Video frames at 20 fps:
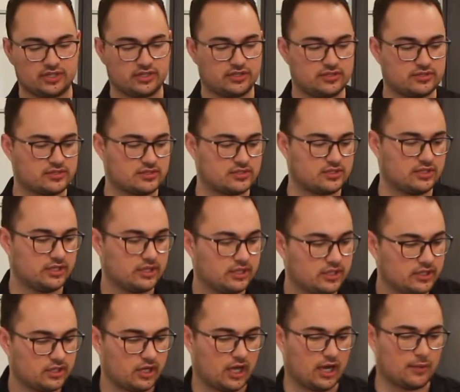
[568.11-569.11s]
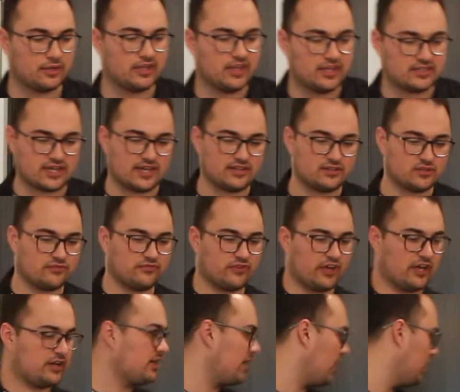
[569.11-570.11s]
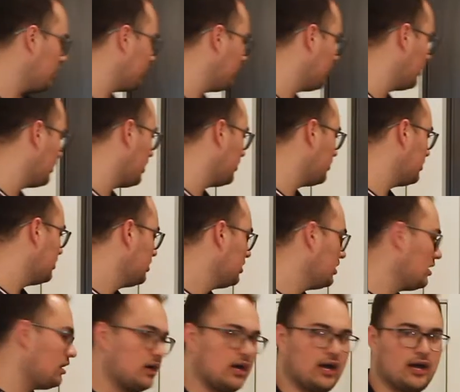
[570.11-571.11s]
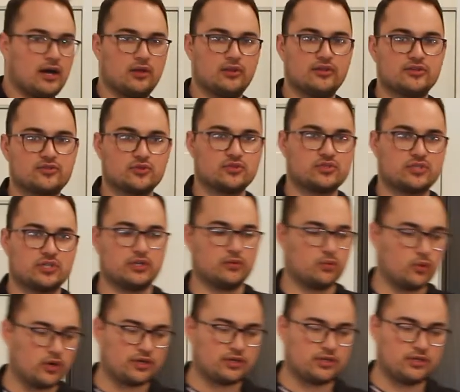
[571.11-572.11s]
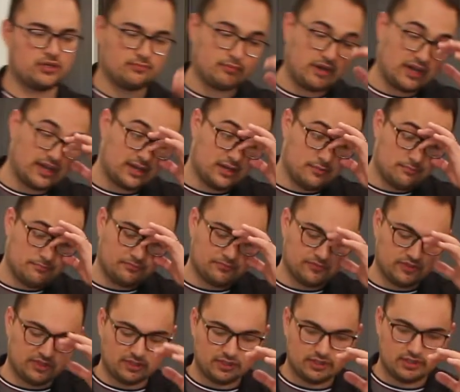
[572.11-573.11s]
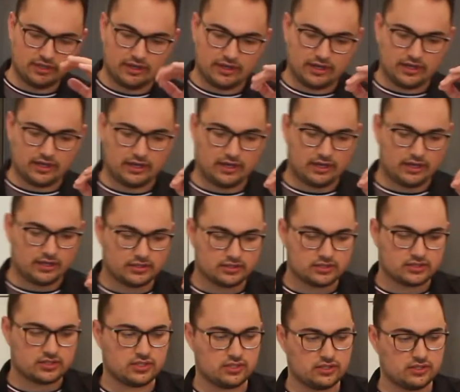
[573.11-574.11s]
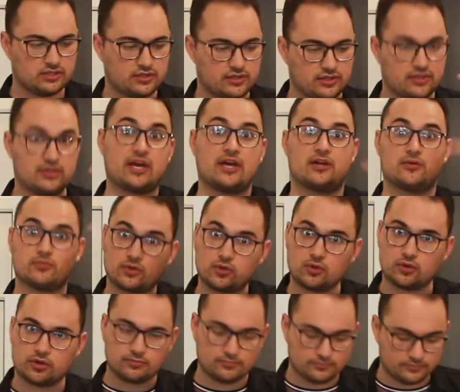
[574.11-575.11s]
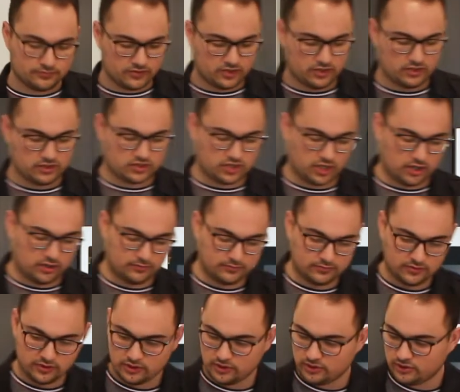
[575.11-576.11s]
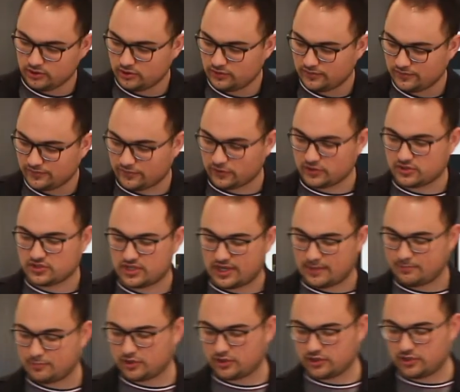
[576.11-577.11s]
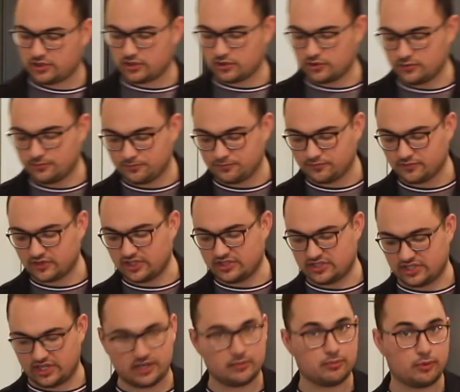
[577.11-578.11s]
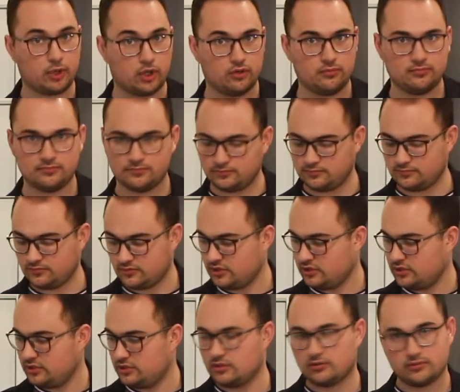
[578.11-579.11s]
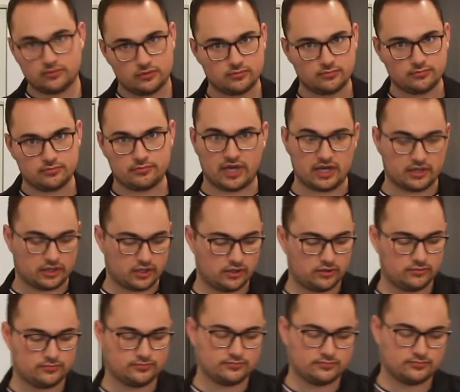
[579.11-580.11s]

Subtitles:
because I realized I had to kind of figure out how this was gonna work in my head and then record. So, first step you're gonna do is get a bowl, Panko,